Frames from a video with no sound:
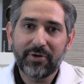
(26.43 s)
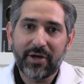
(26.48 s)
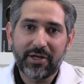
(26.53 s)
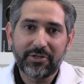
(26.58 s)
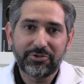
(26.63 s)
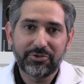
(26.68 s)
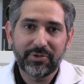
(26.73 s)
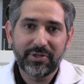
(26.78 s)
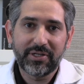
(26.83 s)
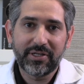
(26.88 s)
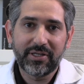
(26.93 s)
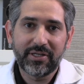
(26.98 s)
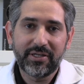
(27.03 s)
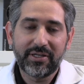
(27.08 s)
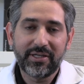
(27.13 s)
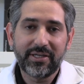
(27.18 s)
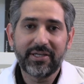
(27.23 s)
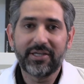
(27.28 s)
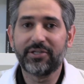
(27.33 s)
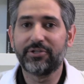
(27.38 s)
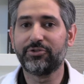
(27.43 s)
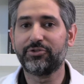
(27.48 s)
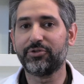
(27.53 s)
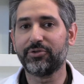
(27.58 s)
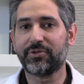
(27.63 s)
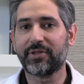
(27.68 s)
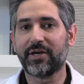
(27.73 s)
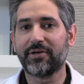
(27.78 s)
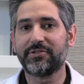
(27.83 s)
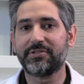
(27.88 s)
graduated in
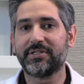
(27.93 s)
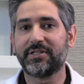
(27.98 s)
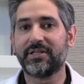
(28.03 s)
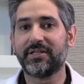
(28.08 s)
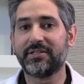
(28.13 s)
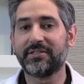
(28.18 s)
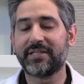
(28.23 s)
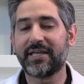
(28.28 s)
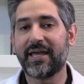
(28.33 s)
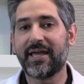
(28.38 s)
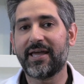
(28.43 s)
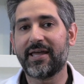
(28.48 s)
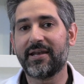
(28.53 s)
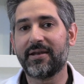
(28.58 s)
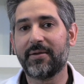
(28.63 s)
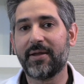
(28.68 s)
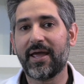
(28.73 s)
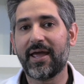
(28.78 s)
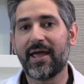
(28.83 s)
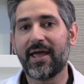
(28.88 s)
2010,